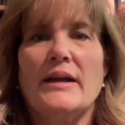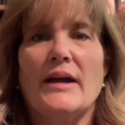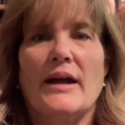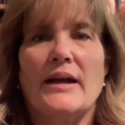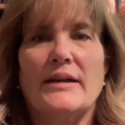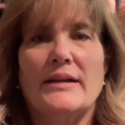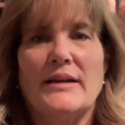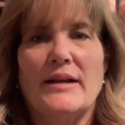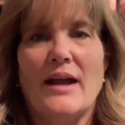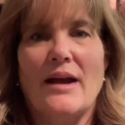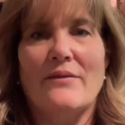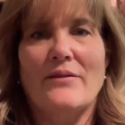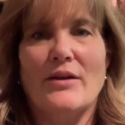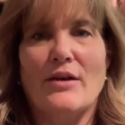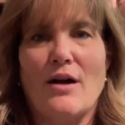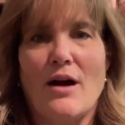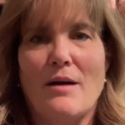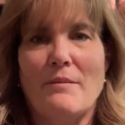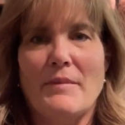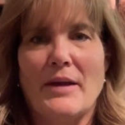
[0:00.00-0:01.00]
I did have a
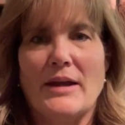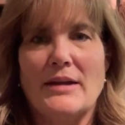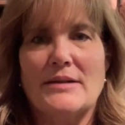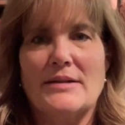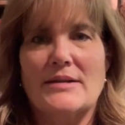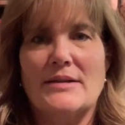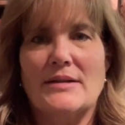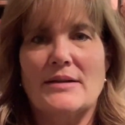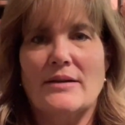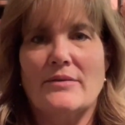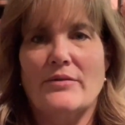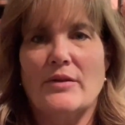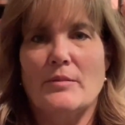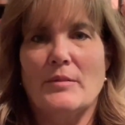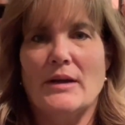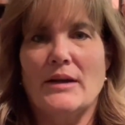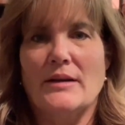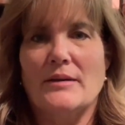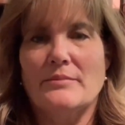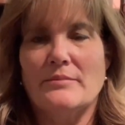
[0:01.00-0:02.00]
comment from
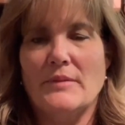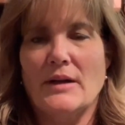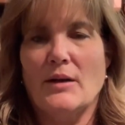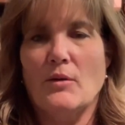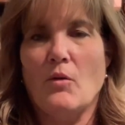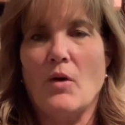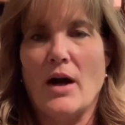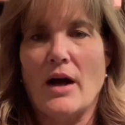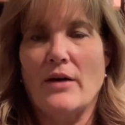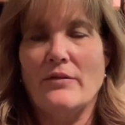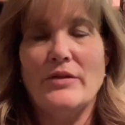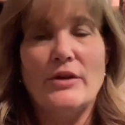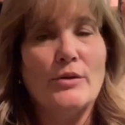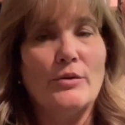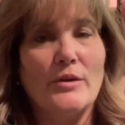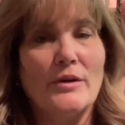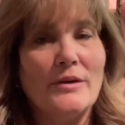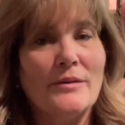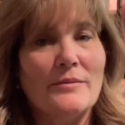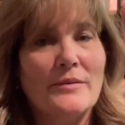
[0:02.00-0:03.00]
a
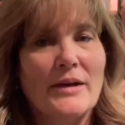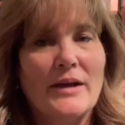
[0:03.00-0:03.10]
viewer.